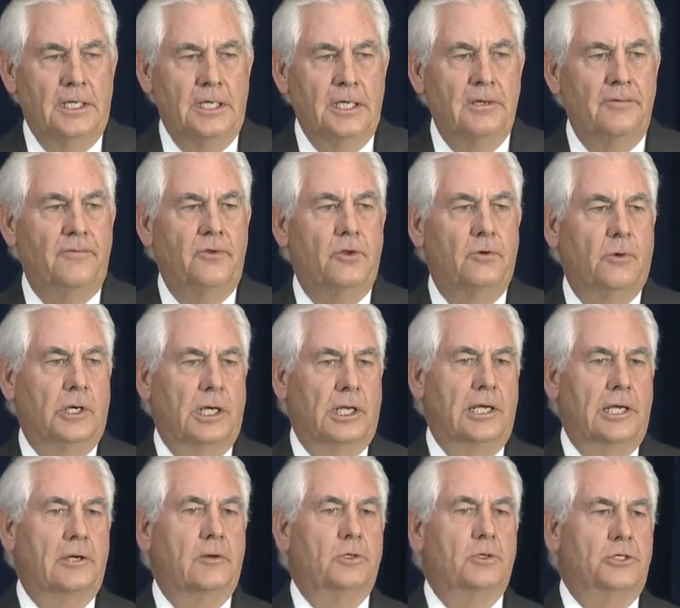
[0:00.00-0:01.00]
If you
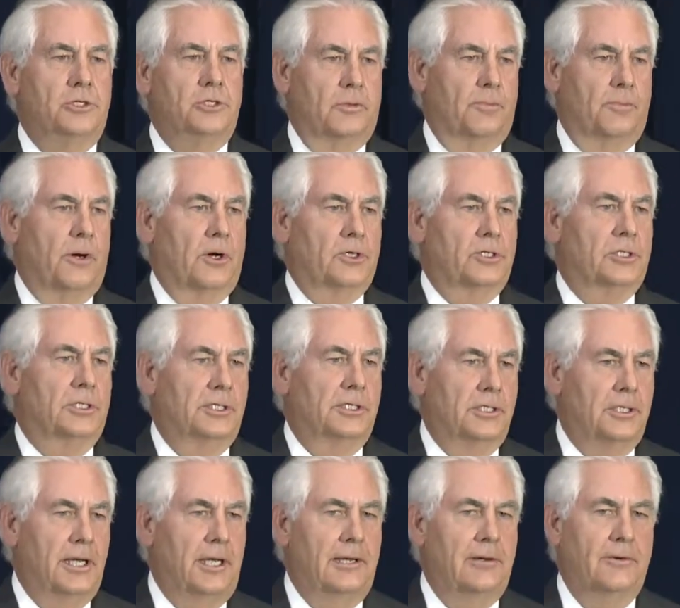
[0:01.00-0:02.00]
relinquish your personal
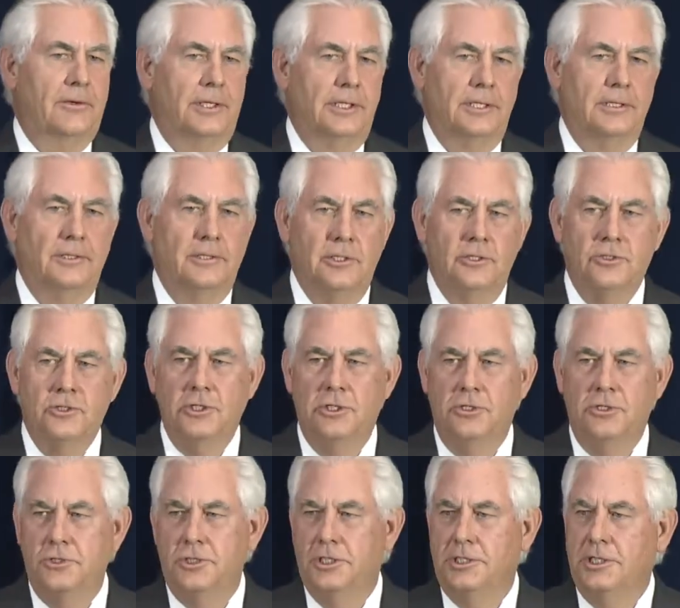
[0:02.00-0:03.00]
integrity, you
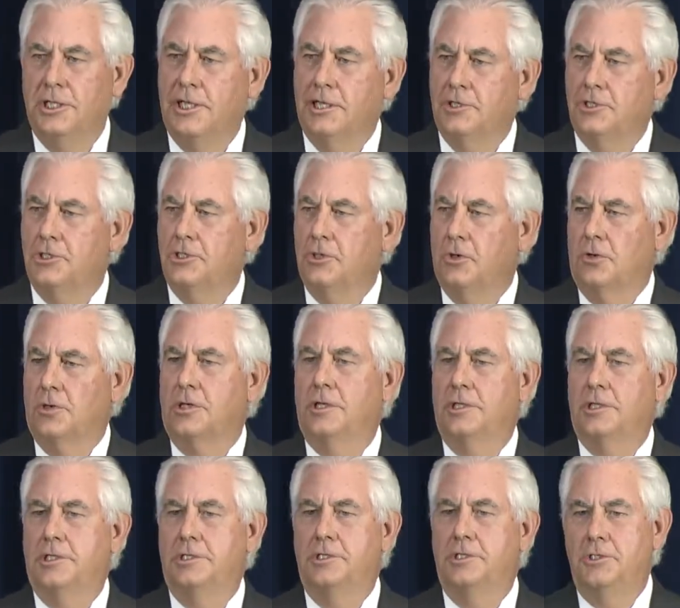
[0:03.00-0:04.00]
choose to take a
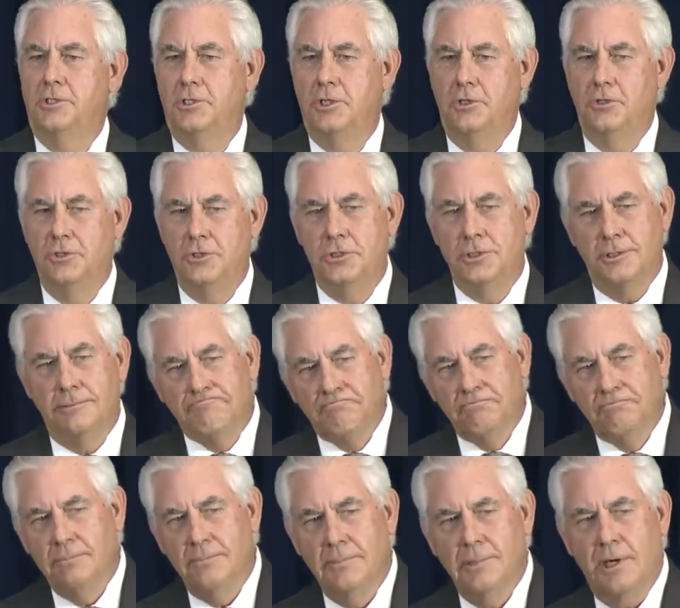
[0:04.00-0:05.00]
shortcut, you choose to
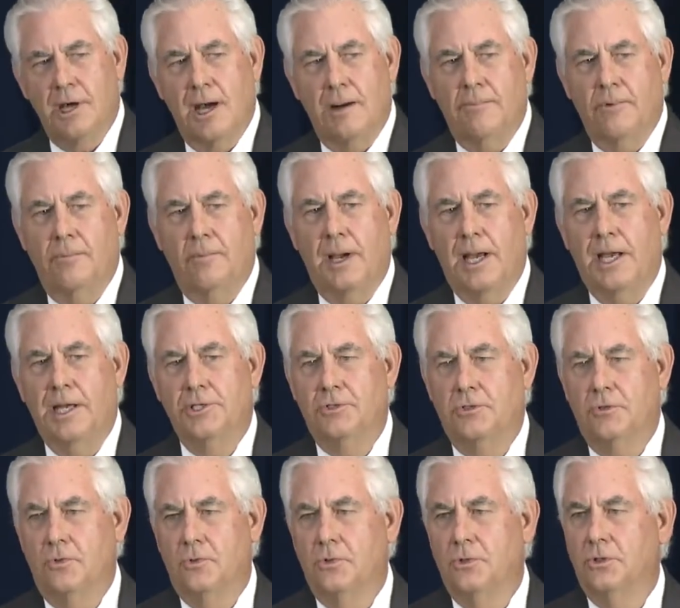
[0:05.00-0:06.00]
compromise
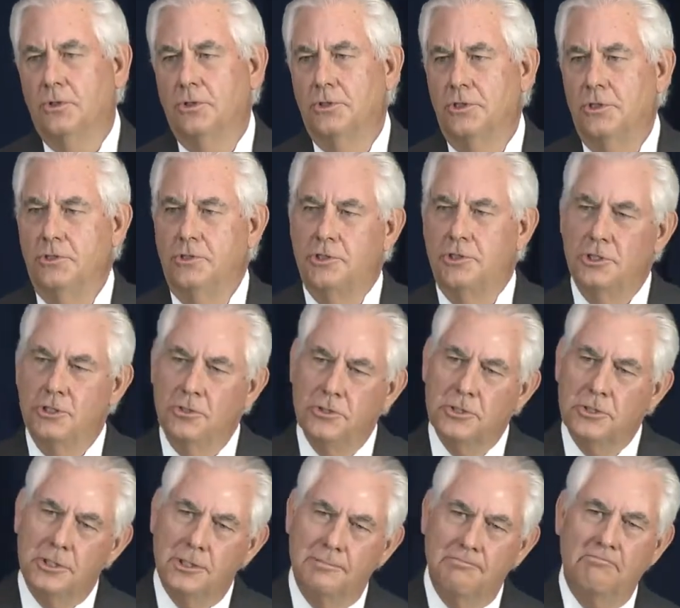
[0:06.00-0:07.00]
a rule, you
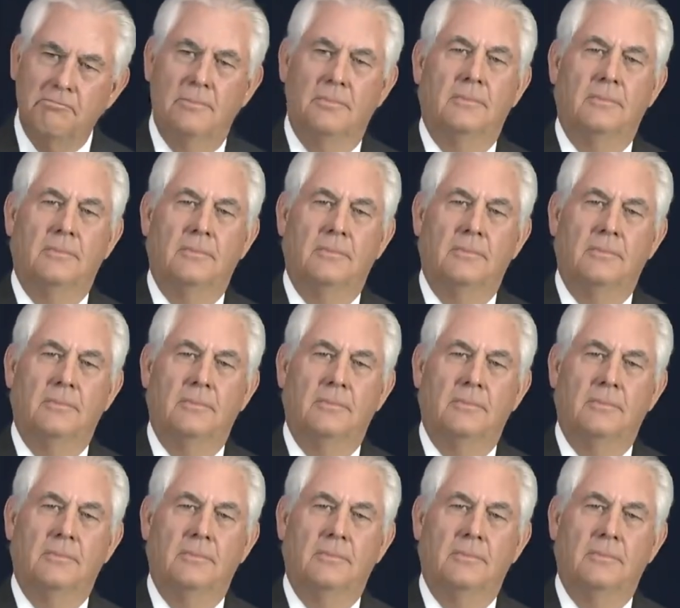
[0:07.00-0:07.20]
choose to